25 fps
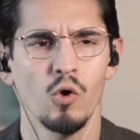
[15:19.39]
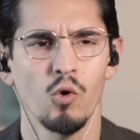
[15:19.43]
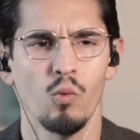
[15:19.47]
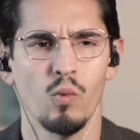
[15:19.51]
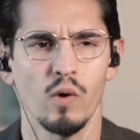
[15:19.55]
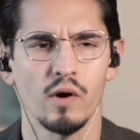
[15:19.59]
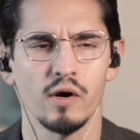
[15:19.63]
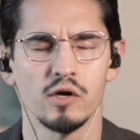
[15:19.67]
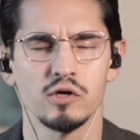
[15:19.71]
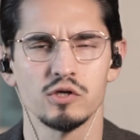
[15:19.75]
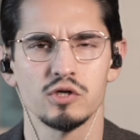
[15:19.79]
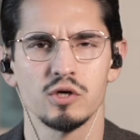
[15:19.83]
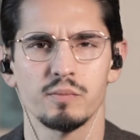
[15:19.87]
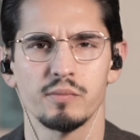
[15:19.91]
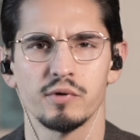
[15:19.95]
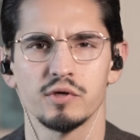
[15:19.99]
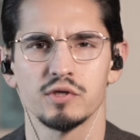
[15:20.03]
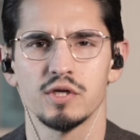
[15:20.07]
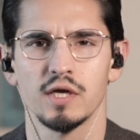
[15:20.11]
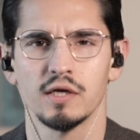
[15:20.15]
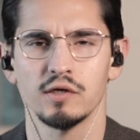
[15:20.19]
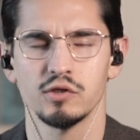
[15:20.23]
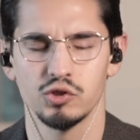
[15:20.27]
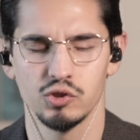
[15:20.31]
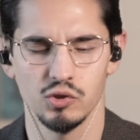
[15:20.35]

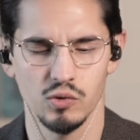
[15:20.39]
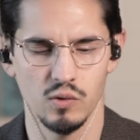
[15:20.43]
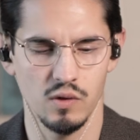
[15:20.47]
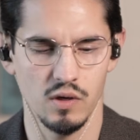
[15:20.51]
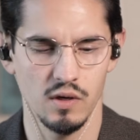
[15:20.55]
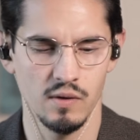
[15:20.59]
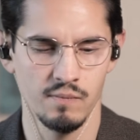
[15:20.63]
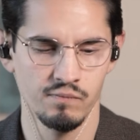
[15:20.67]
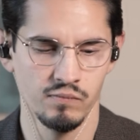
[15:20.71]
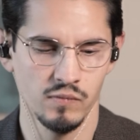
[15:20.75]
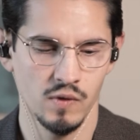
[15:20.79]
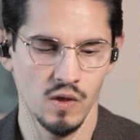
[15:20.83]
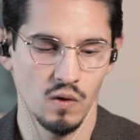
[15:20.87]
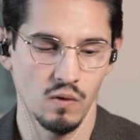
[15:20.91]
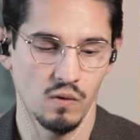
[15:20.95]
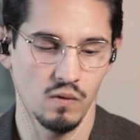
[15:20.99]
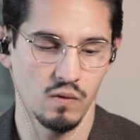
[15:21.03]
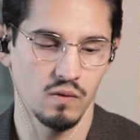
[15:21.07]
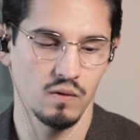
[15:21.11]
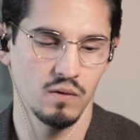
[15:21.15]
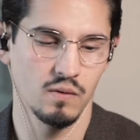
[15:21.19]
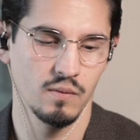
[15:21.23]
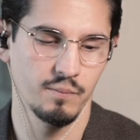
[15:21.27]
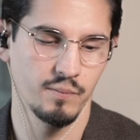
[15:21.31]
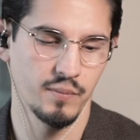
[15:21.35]
100% sure.
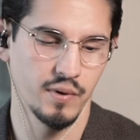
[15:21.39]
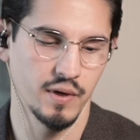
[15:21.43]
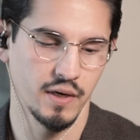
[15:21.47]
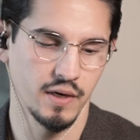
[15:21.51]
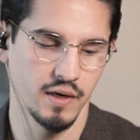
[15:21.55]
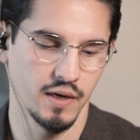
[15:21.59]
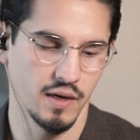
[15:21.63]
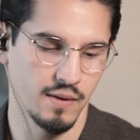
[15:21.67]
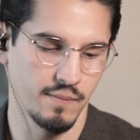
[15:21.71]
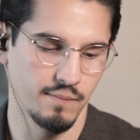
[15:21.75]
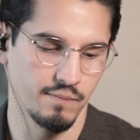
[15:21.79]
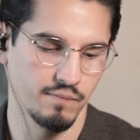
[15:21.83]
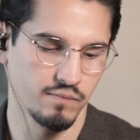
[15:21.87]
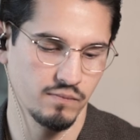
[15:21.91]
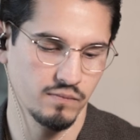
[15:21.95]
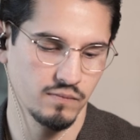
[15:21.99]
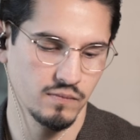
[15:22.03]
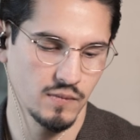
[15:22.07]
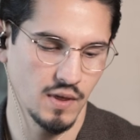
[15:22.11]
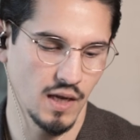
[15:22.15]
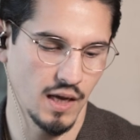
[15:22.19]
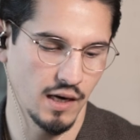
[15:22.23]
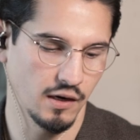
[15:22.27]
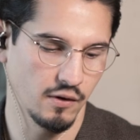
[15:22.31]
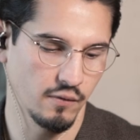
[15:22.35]
But
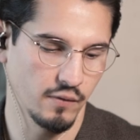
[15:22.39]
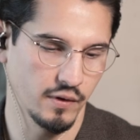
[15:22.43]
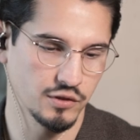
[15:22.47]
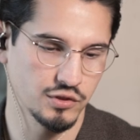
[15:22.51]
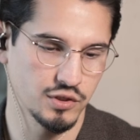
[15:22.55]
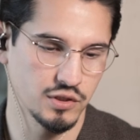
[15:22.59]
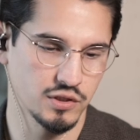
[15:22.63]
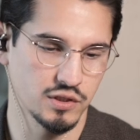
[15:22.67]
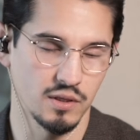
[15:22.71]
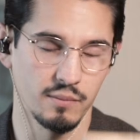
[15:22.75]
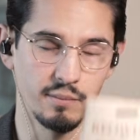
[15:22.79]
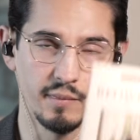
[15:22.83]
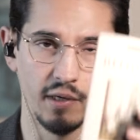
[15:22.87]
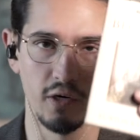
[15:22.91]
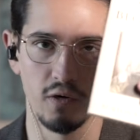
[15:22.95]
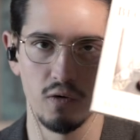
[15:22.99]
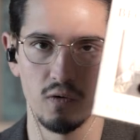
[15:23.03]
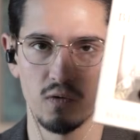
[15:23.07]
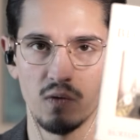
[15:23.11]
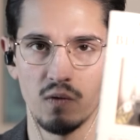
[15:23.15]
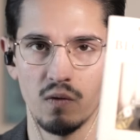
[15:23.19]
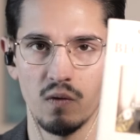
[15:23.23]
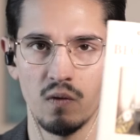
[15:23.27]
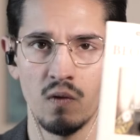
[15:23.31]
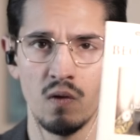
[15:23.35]
anyway, it's just a
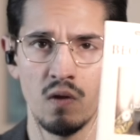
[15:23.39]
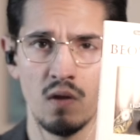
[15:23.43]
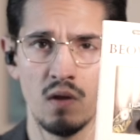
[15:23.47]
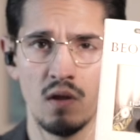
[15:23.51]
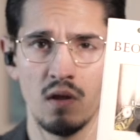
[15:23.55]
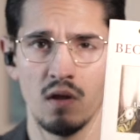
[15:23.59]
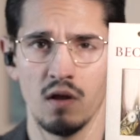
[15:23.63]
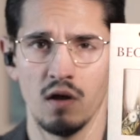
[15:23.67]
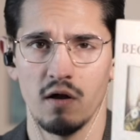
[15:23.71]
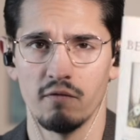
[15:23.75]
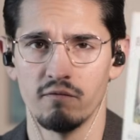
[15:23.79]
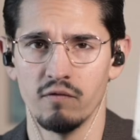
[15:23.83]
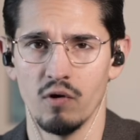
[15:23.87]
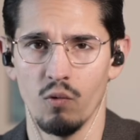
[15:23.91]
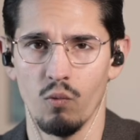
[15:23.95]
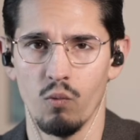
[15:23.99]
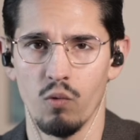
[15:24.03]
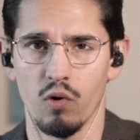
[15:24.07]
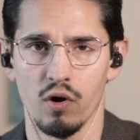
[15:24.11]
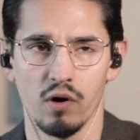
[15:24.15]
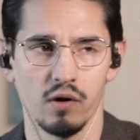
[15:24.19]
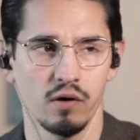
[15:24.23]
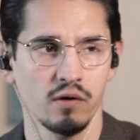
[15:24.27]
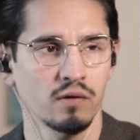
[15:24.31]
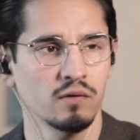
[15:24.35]
miracle of a
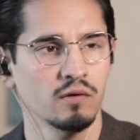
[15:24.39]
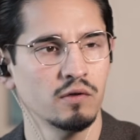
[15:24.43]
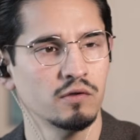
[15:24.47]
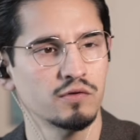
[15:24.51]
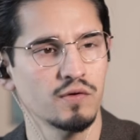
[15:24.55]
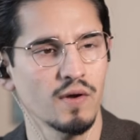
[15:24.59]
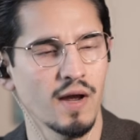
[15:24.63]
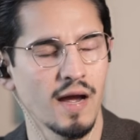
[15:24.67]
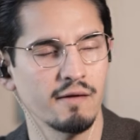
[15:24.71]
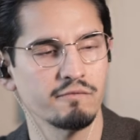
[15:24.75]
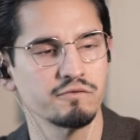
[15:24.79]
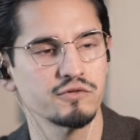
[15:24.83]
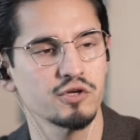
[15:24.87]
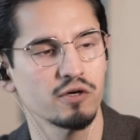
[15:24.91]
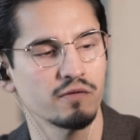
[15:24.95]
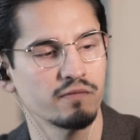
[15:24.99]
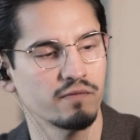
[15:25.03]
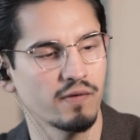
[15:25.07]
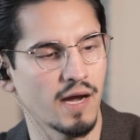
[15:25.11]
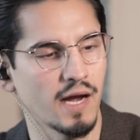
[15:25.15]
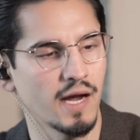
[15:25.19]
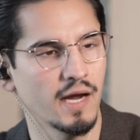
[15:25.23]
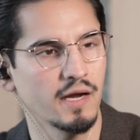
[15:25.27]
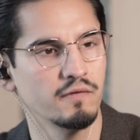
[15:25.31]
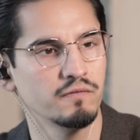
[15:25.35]
work to have
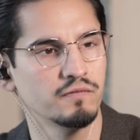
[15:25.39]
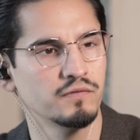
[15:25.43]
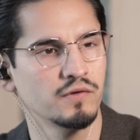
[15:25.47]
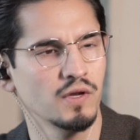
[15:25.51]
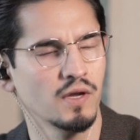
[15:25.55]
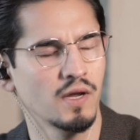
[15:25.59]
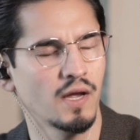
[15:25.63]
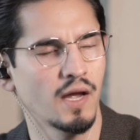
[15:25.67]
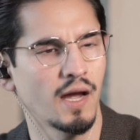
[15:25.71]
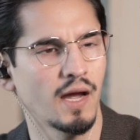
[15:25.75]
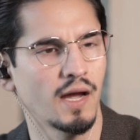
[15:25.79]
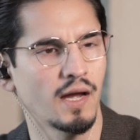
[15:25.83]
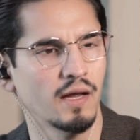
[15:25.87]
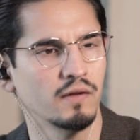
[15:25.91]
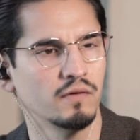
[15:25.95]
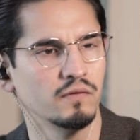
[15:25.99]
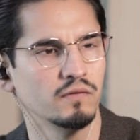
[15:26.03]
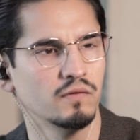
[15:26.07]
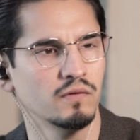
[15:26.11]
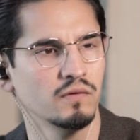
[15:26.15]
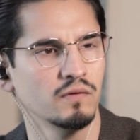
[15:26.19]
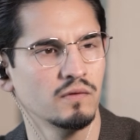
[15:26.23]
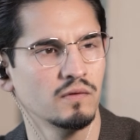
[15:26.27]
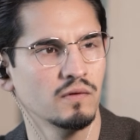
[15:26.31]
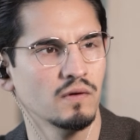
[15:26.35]
survived
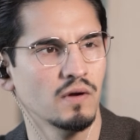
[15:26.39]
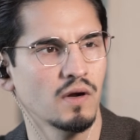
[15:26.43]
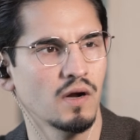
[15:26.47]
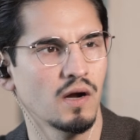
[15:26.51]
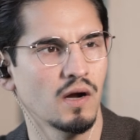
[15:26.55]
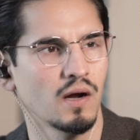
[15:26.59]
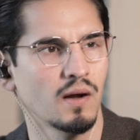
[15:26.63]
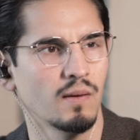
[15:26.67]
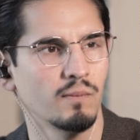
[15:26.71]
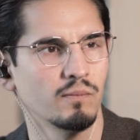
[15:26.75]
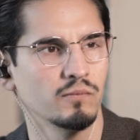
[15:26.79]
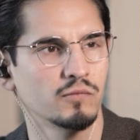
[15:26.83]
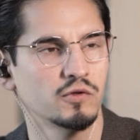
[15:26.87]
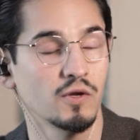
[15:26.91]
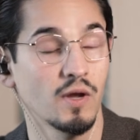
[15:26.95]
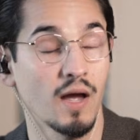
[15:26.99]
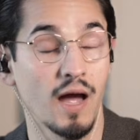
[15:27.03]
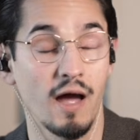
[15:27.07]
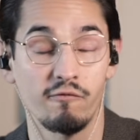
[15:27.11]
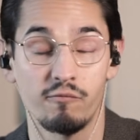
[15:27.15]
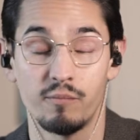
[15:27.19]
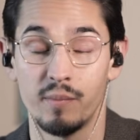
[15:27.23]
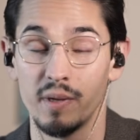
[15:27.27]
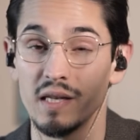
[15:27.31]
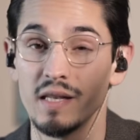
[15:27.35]
and to
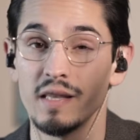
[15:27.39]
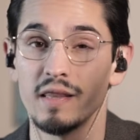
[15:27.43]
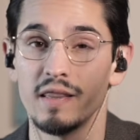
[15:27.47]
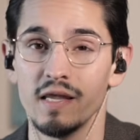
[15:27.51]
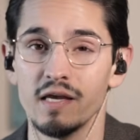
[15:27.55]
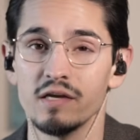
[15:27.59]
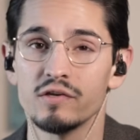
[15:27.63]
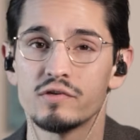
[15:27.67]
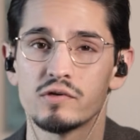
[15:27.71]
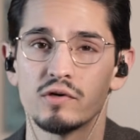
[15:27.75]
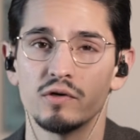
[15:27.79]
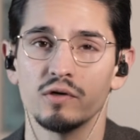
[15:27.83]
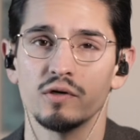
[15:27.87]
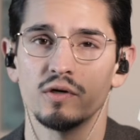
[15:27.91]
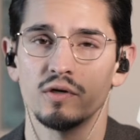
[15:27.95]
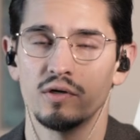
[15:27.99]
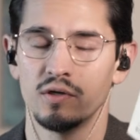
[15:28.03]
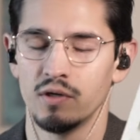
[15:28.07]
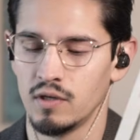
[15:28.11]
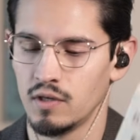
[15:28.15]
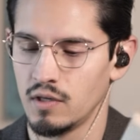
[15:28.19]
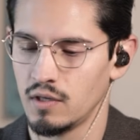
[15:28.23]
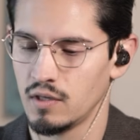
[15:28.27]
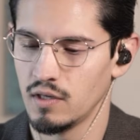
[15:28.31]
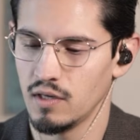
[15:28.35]
have been this good.
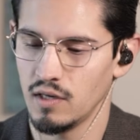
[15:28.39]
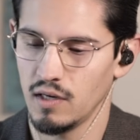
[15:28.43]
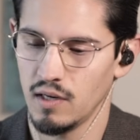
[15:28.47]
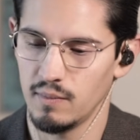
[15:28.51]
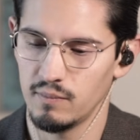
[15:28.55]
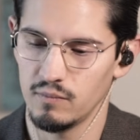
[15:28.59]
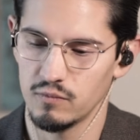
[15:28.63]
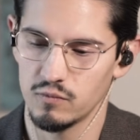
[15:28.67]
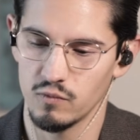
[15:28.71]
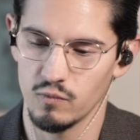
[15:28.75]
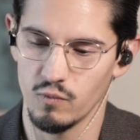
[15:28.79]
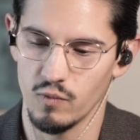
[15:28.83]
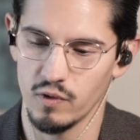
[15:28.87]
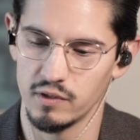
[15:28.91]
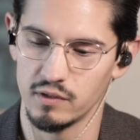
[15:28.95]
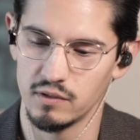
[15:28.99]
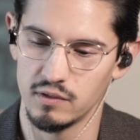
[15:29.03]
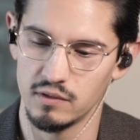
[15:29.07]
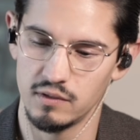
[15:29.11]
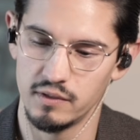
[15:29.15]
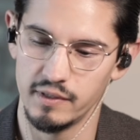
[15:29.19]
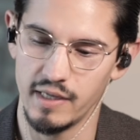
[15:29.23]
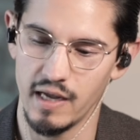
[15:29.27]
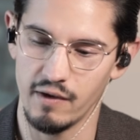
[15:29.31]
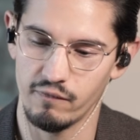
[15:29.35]
One
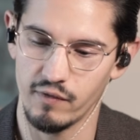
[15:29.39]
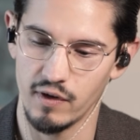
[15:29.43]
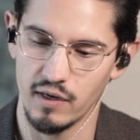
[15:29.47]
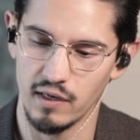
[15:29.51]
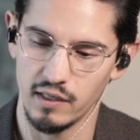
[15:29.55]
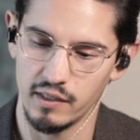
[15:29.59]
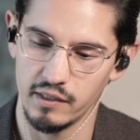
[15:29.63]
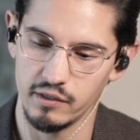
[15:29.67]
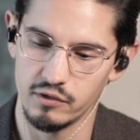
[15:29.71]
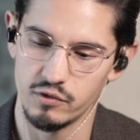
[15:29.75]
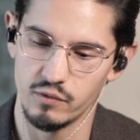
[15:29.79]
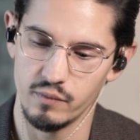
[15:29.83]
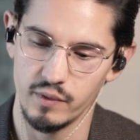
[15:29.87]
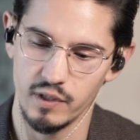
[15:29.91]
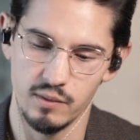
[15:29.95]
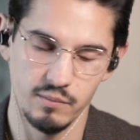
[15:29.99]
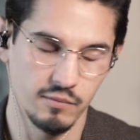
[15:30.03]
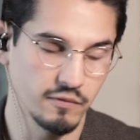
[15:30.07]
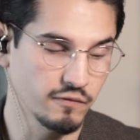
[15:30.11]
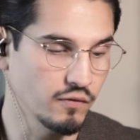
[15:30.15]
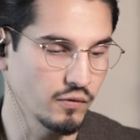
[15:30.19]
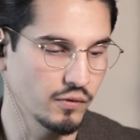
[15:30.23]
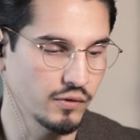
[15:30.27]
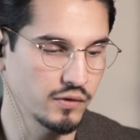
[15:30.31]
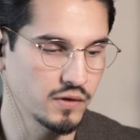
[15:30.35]
definitely to read
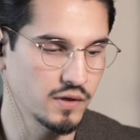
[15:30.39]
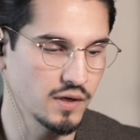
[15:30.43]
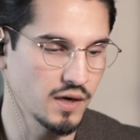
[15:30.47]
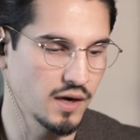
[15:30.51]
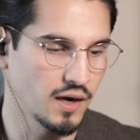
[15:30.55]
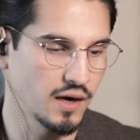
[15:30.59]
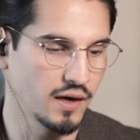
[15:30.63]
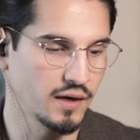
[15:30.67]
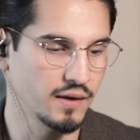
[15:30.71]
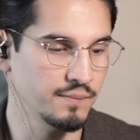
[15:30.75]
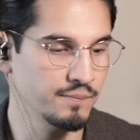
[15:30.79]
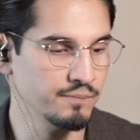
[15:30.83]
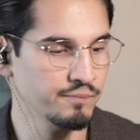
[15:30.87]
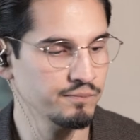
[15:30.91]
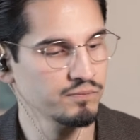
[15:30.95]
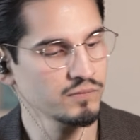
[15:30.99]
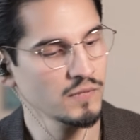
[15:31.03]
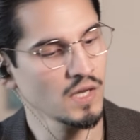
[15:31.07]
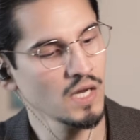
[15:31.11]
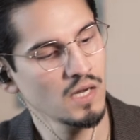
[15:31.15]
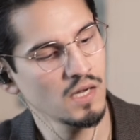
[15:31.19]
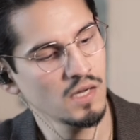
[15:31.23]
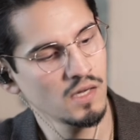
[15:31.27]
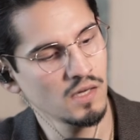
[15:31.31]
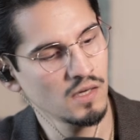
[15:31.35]
before you die.
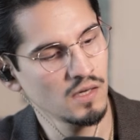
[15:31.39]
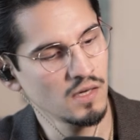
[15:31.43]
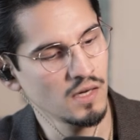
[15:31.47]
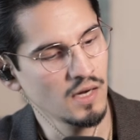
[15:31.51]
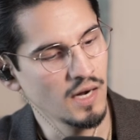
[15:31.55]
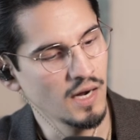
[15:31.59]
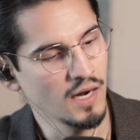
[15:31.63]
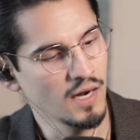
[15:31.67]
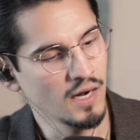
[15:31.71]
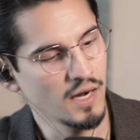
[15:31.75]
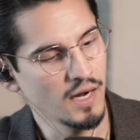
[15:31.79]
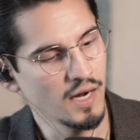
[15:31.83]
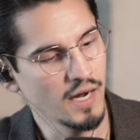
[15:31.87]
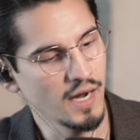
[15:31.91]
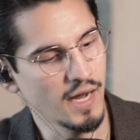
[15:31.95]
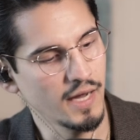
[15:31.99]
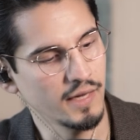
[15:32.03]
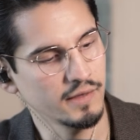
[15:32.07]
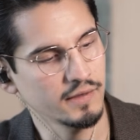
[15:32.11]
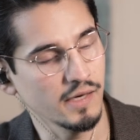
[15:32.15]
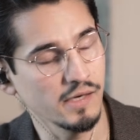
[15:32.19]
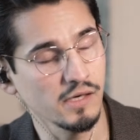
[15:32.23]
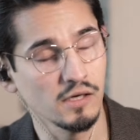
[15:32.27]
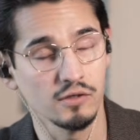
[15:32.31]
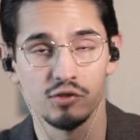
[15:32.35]

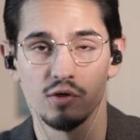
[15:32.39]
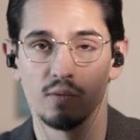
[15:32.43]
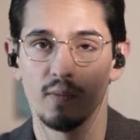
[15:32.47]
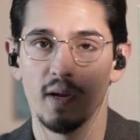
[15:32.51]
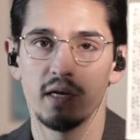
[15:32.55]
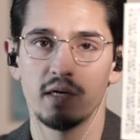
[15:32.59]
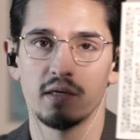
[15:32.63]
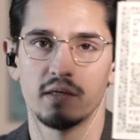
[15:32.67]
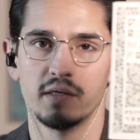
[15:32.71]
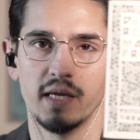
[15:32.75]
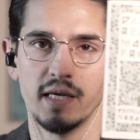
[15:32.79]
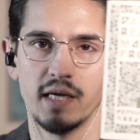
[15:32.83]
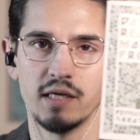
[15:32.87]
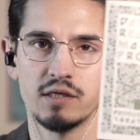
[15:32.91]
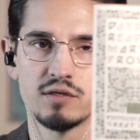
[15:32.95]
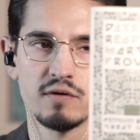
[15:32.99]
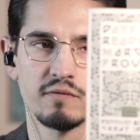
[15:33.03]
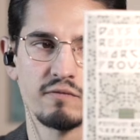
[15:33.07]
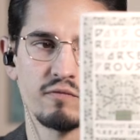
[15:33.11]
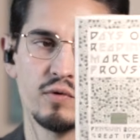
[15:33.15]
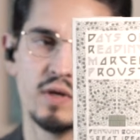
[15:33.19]
And I also read A Days of